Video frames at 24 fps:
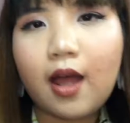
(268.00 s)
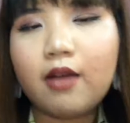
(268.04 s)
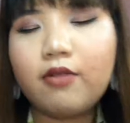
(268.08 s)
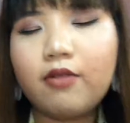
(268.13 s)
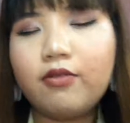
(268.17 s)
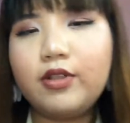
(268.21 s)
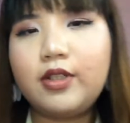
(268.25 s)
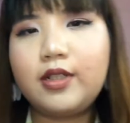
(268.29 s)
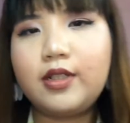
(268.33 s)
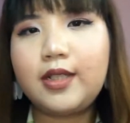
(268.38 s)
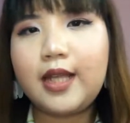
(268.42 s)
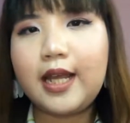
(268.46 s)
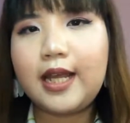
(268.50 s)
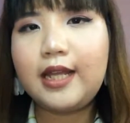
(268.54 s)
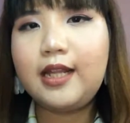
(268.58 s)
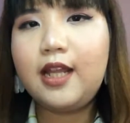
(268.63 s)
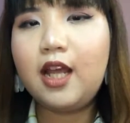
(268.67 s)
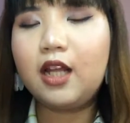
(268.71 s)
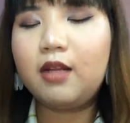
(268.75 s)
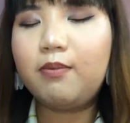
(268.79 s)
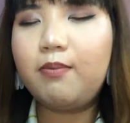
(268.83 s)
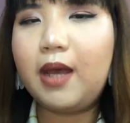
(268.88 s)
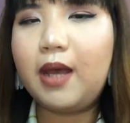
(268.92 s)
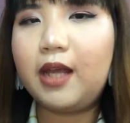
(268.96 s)
I would say
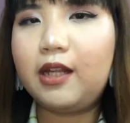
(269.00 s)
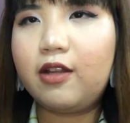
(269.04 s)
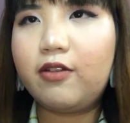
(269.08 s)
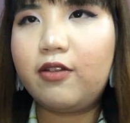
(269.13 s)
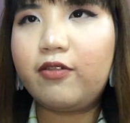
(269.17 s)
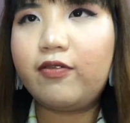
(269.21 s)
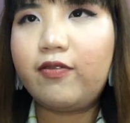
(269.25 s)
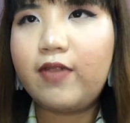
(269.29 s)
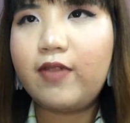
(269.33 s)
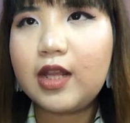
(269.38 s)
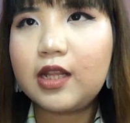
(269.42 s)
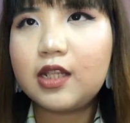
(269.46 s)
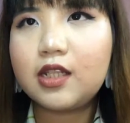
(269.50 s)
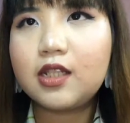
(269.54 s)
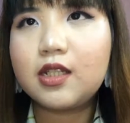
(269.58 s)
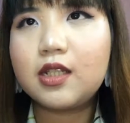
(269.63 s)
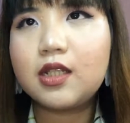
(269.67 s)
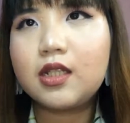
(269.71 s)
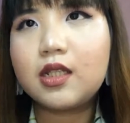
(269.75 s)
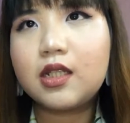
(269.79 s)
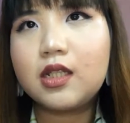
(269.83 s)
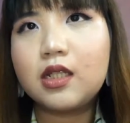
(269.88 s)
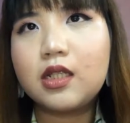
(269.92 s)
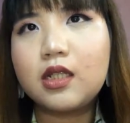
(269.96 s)
that
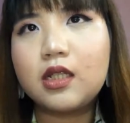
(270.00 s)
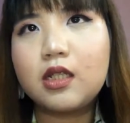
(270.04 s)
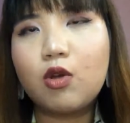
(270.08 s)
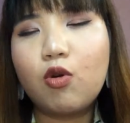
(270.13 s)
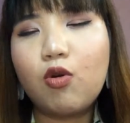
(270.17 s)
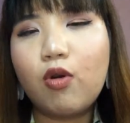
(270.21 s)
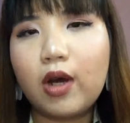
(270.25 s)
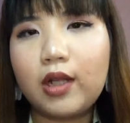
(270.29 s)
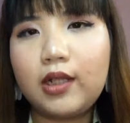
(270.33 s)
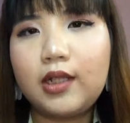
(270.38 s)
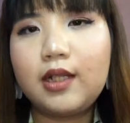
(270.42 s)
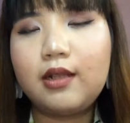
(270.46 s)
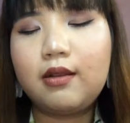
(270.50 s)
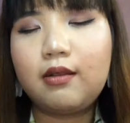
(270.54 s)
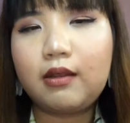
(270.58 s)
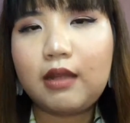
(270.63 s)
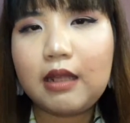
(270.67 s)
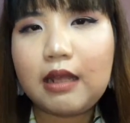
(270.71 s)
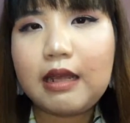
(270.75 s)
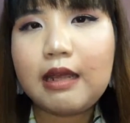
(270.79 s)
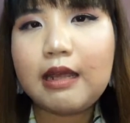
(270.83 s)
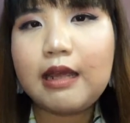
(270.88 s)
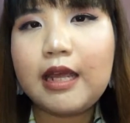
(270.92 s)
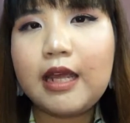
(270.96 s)
Benefit's
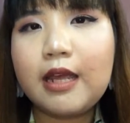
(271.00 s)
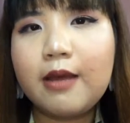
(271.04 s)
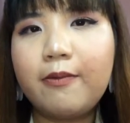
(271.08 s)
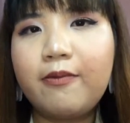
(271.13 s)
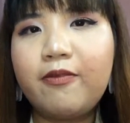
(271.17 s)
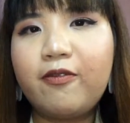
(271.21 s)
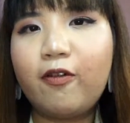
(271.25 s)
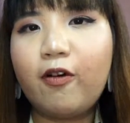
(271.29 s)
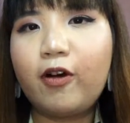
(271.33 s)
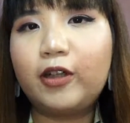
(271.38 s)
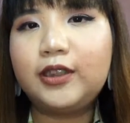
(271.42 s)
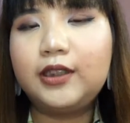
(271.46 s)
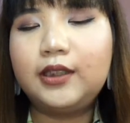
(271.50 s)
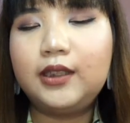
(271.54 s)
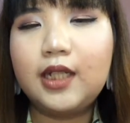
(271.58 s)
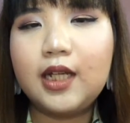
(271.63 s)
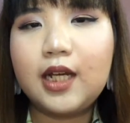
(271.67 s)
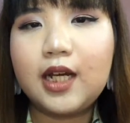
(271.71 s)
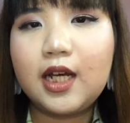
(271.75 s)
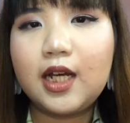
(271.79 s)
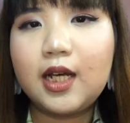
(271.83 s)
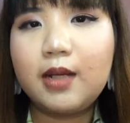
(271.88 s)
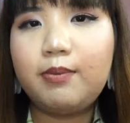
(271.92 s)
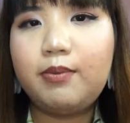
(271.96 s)
quality for
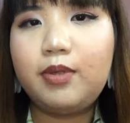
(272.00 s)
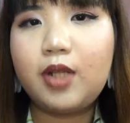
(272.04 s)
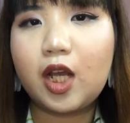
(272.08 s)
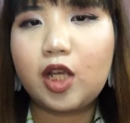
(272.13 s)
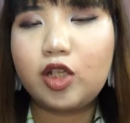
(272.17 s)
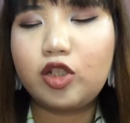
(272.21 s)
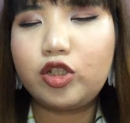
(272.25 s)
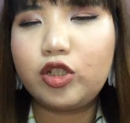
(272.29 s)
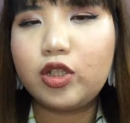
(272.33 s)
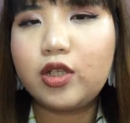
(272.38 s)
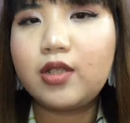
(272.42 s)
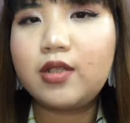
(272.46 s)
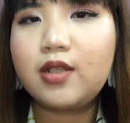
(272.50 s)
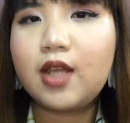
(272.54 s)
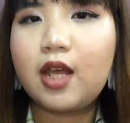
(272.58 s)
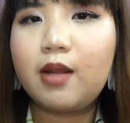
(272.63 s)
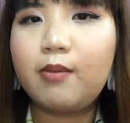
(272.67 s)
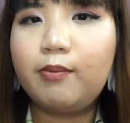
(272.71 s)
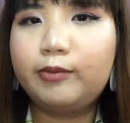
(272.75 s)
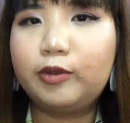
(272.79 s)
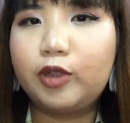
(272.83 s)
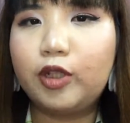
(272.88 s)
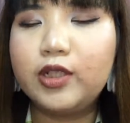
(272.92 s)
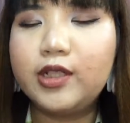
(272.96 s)
the blushes
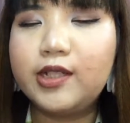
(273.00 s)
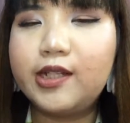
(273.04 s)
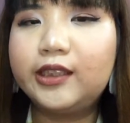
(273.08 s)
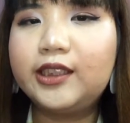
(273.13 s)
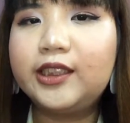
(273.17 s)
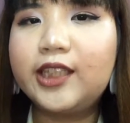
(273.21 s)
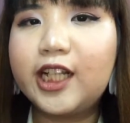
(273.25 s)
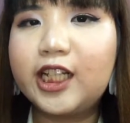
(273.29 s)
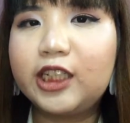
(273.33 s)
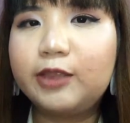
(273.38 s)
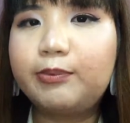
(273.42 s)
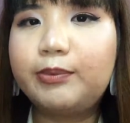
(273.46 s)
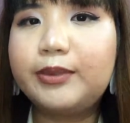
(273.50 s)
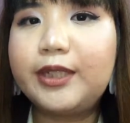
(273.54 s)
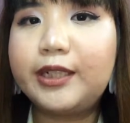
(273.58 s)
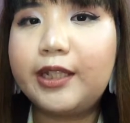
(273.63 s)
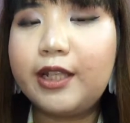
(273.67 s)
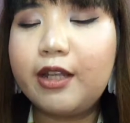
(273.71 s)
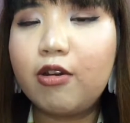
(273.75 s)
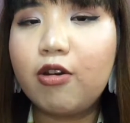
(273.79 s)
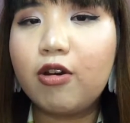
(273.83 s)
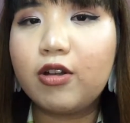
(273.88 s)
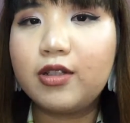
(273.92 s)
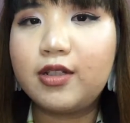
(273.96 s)
and bronzers are
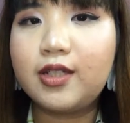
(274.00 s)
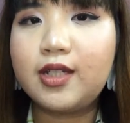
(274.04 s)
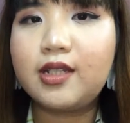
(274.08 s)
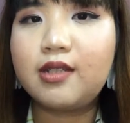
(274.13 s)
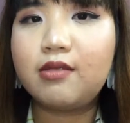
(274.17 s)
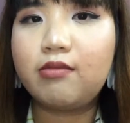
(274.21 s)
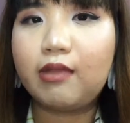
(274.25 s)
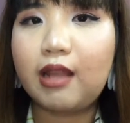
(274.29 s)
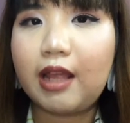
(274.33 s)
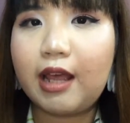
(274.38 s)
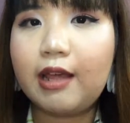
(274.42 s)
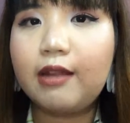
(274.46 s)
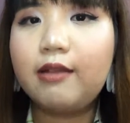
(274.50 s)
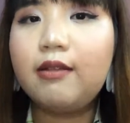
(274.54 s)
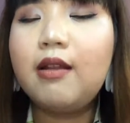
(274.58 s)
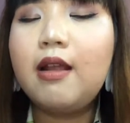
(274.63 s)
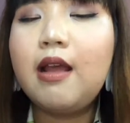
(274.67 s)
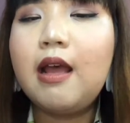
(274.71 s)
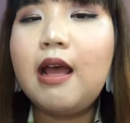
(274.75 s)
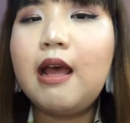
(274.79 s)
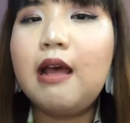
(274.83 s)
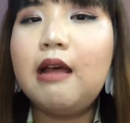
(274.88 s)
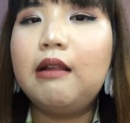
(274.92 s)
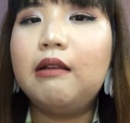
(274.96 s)
pretty consistent.
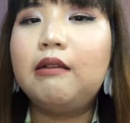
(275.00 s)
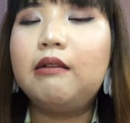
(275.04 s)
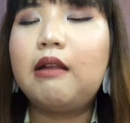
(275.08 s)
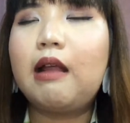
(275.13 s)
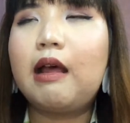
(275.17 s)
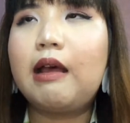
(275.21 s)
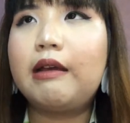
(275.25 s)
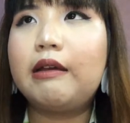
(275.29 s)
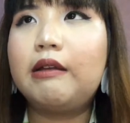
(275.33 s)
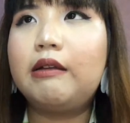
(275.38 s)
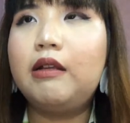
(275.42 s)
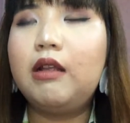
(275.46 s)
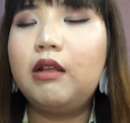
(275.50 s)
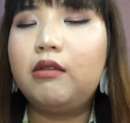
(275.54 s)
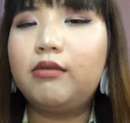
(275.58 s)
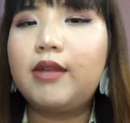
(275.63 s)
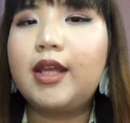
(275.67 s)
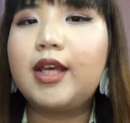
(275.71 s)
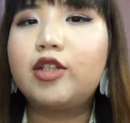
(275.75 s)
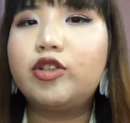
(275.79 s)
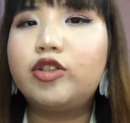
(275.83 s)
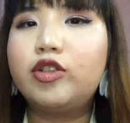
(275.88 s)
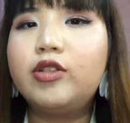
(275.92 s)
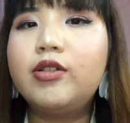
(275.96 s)
Like the
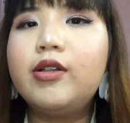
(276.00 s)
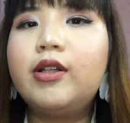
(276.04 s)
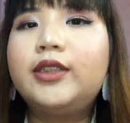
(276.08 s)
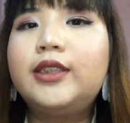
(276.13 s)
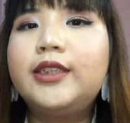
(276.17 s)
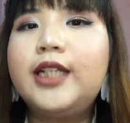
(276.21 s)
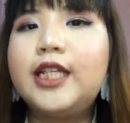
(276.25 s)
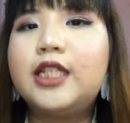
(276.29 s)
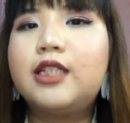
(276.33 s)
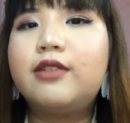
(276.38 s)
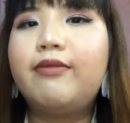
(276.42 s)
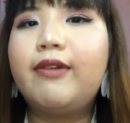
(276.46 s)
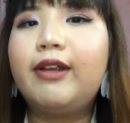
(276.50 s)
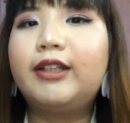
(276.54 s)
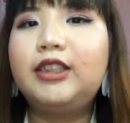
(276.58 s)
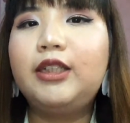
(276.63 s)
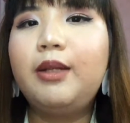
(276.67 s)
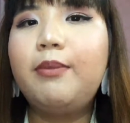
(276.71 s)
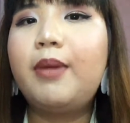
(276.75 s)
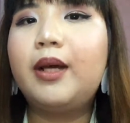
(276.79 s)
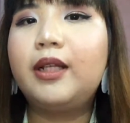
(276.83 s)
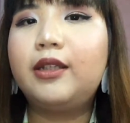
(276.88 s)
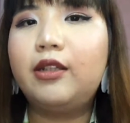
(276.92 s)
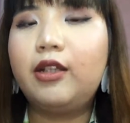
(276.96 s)
texture is
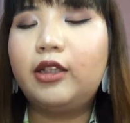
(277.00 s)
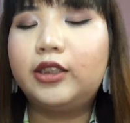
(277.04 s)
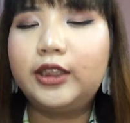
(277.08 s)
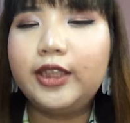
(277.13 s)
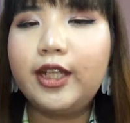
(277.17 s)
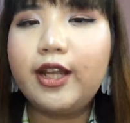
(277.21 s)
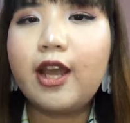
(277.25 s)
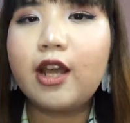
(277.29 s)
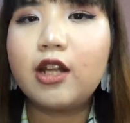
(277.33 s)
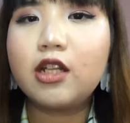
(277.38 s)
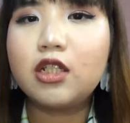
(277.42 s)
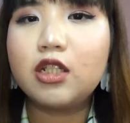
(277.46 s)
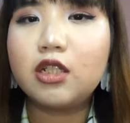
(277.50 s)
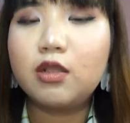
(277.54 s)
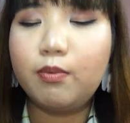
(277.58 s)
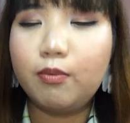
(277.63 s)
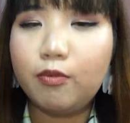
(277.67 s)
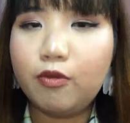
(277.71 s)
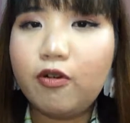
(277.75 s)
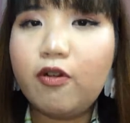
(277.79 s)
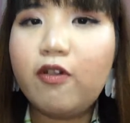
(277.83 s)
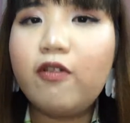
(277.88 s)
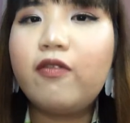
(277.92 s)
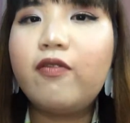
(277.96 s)
very buttery and
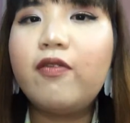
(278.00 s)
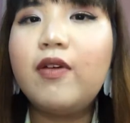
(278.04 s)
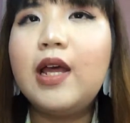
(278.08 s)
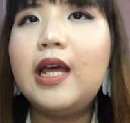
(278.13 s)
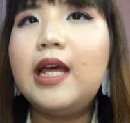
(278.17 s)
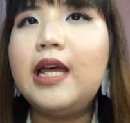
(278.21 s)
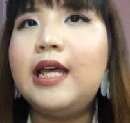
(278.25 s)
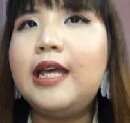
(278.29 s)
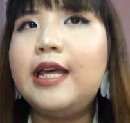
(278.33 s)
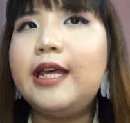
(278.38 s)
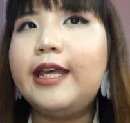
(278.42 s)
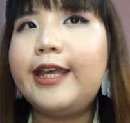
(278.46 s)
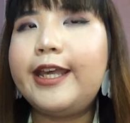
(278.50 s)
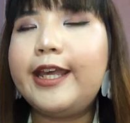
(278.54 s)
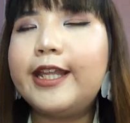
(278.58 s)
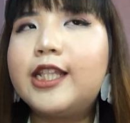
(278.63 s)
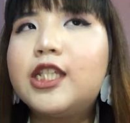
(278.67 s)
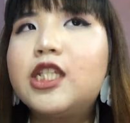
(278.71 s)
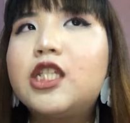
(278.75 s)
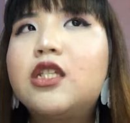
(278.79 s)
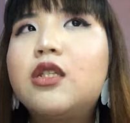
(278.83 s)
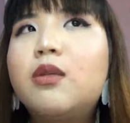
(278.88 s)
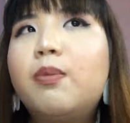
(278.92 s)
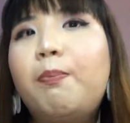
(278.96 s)
smooth.
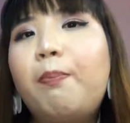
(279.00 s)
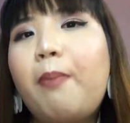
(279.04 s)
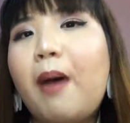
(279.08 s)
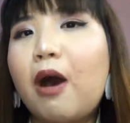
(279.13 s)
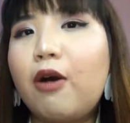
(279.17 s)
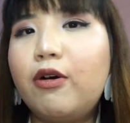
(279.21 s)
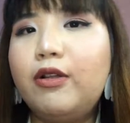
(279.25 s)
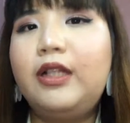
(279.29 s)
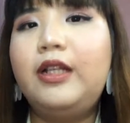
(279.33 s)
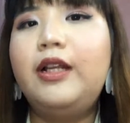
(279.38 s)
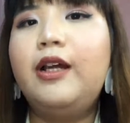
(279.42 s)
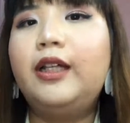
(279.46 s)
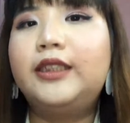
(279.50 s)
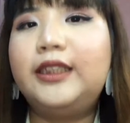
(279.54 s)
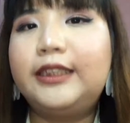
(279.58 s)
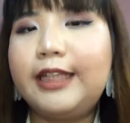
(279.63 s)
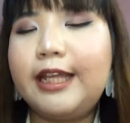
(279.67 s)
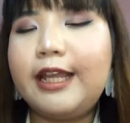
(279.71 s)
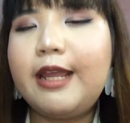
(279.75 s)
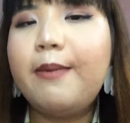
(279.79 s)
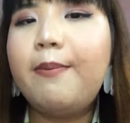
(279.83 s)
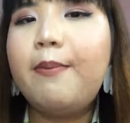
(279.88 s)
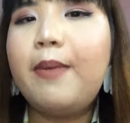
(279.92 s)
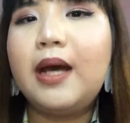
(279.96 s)
It's
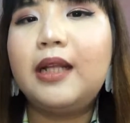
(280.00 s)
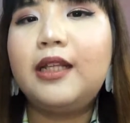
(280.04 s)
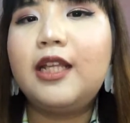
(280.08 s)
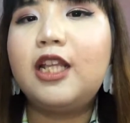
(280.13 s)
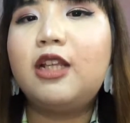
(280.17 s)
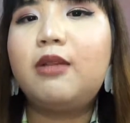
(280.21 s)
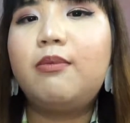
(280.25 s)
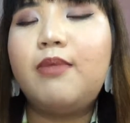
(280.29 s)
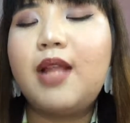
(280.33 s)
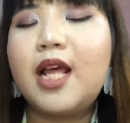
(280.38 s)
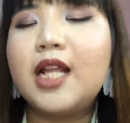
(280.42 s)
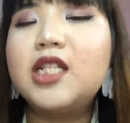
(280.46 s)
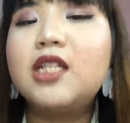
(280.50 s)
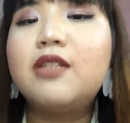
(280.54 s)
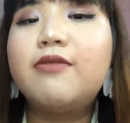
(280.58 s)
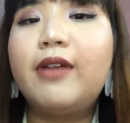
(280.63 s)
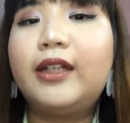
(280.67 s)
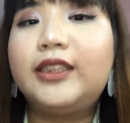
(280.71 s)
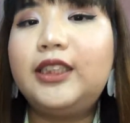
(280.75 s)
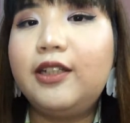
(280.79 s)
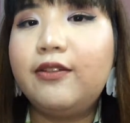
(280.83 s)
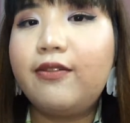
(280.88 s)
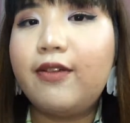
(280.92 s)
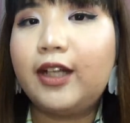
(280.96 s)
powdery, but it blends
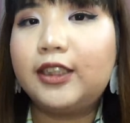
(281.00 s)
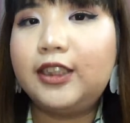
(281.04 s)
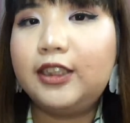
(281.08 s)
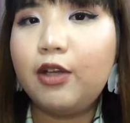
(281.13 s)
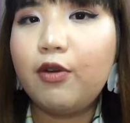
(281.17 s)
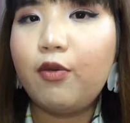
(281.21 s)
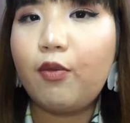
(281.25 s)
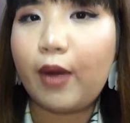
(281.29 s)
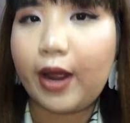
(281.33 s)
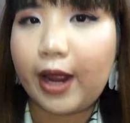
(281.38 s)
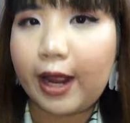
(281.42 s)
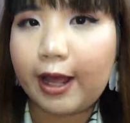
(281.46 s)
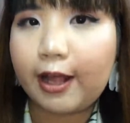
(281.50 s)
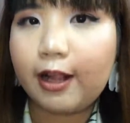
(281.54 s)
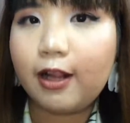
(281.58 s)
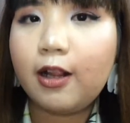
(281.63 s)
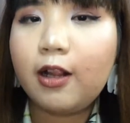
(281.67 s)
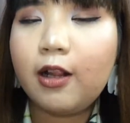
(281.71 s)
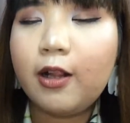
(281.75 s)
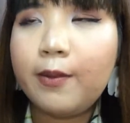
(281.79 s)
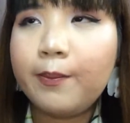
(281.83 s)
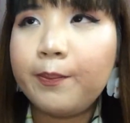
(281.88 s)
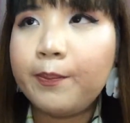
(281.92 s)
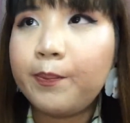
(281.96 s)
very well.